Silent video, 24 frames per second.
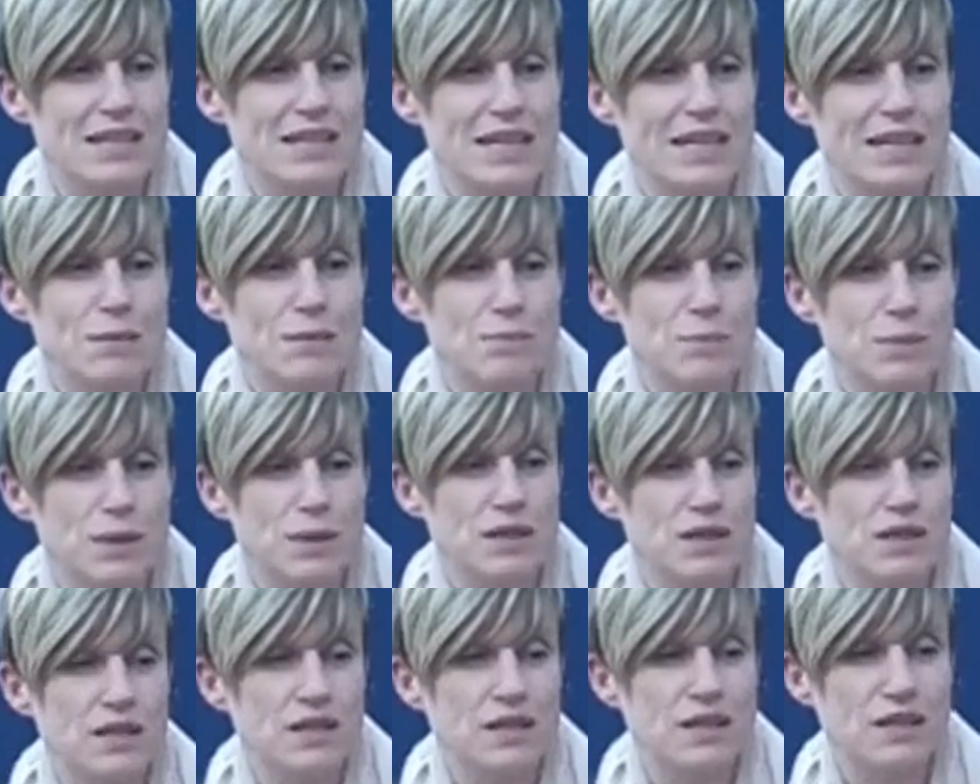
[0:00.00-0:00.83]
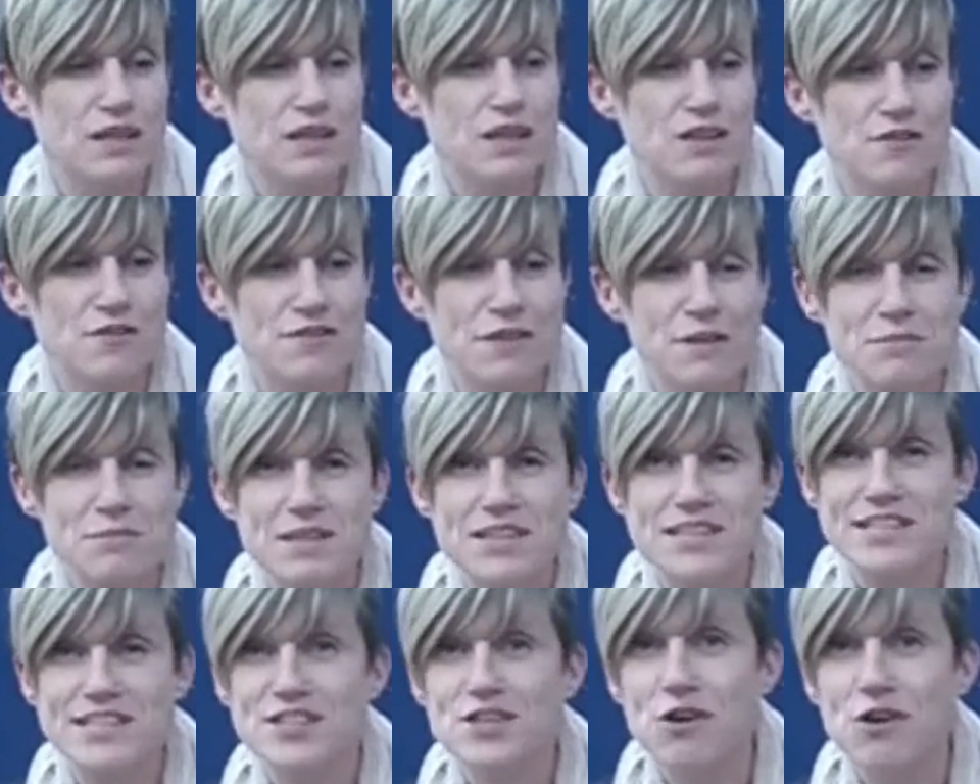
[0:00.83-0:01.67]
keep the
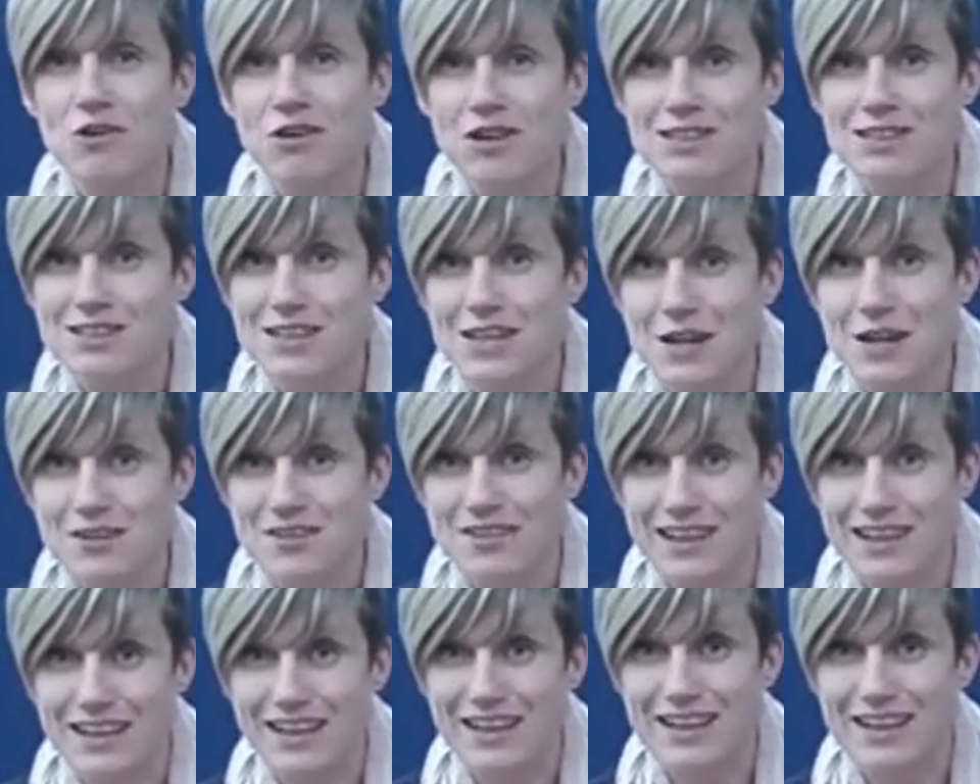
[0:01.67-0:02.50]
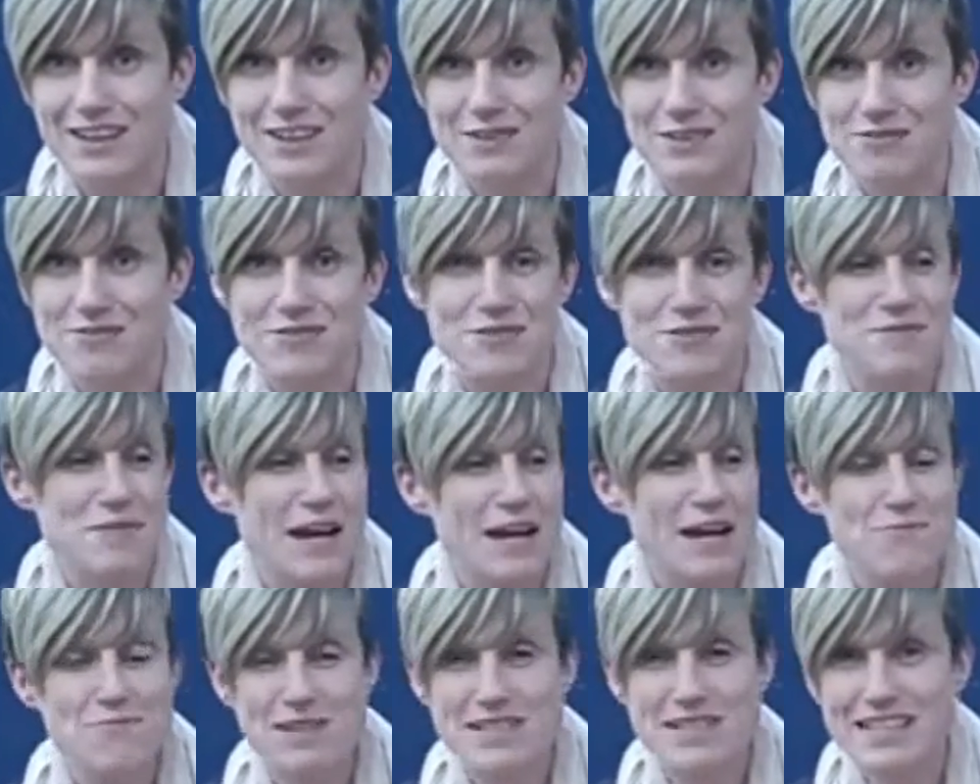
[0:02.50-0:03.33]
family socks going from
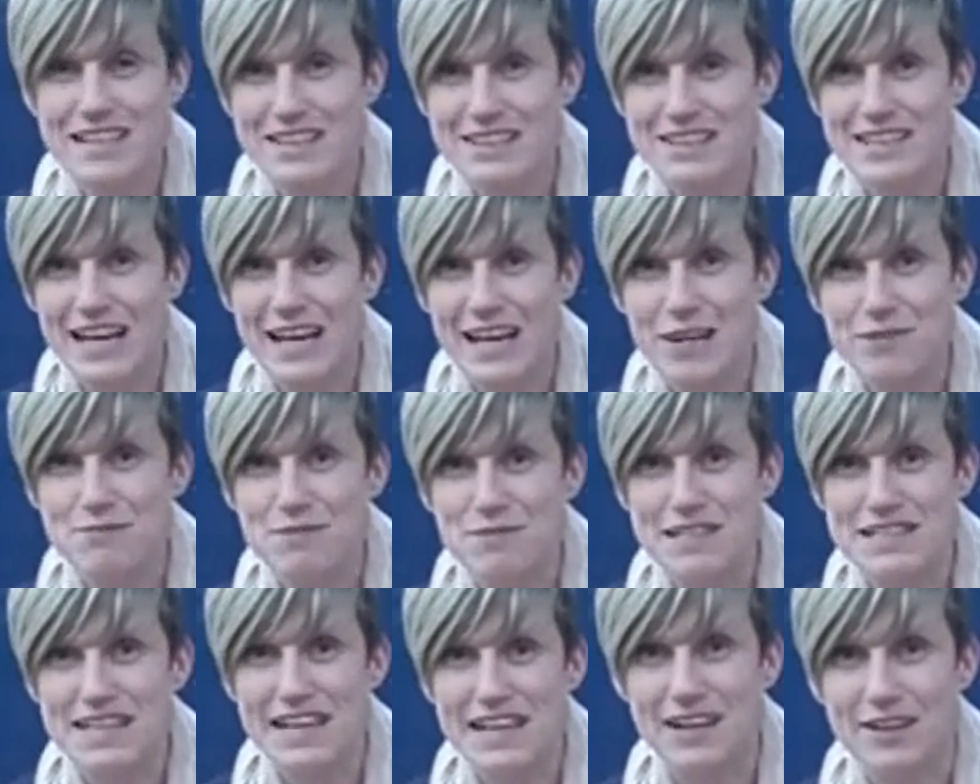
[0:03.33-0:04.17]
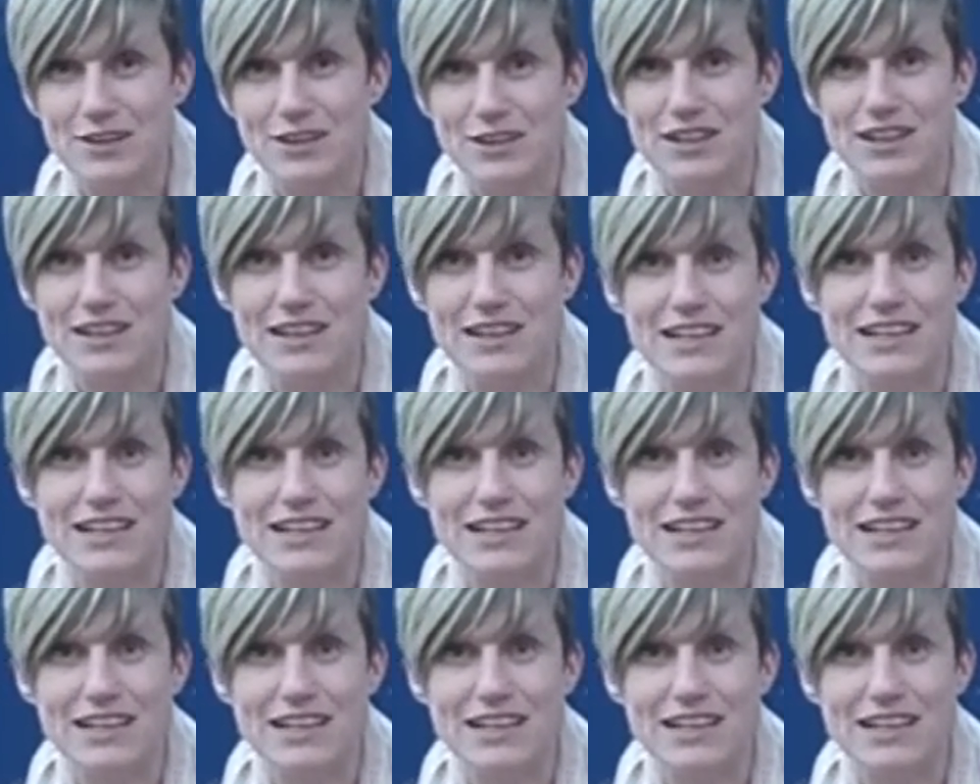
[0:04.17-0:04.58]
hand-me-down to hand-me-down,